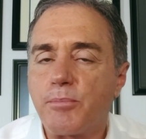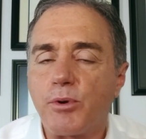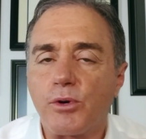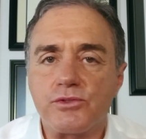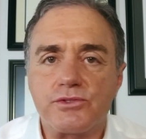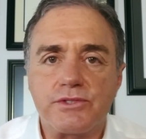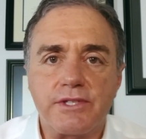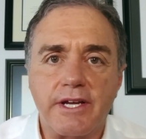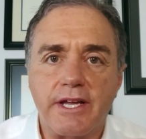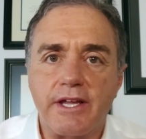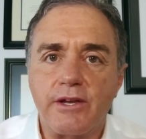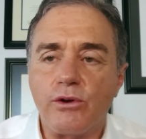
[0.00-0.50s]

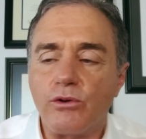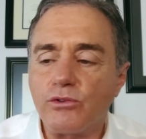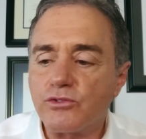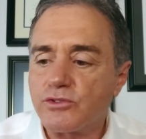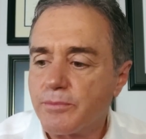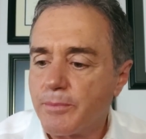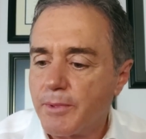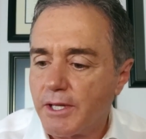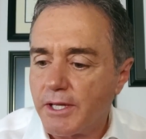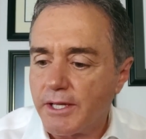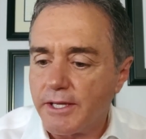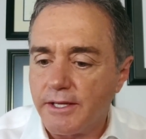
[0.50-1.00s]
person can
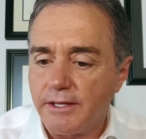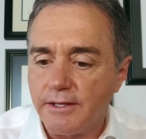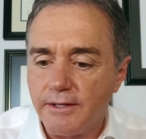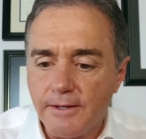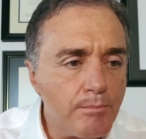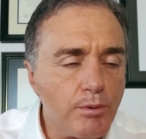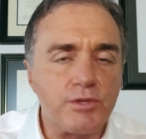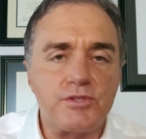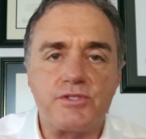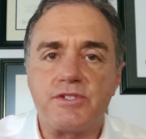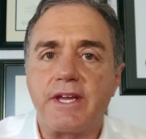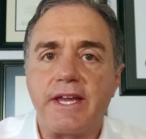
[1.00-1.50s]
ultimately
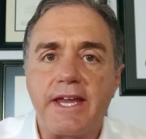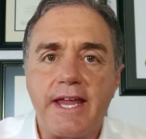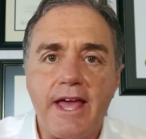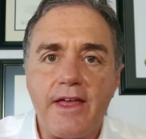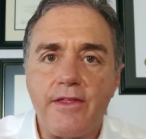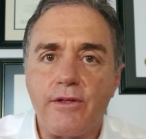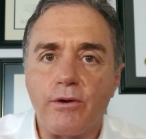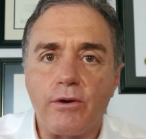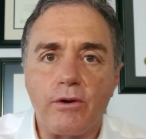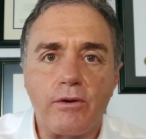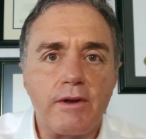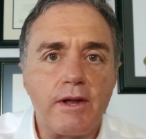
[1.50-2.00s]
put
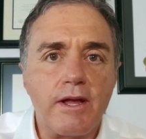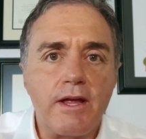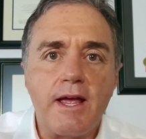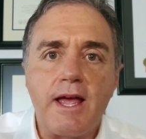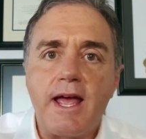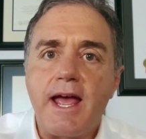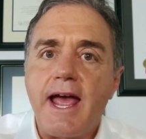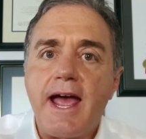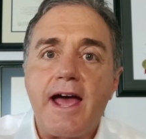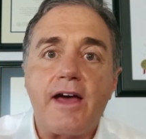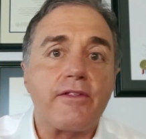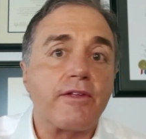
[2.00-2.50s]
together
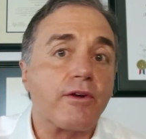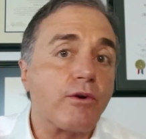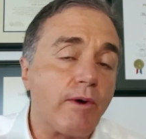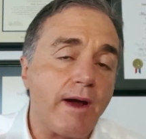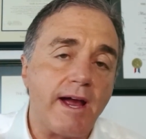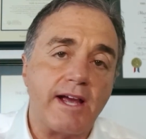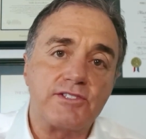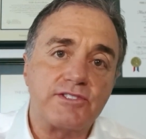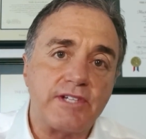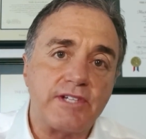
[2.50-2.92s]
how the crash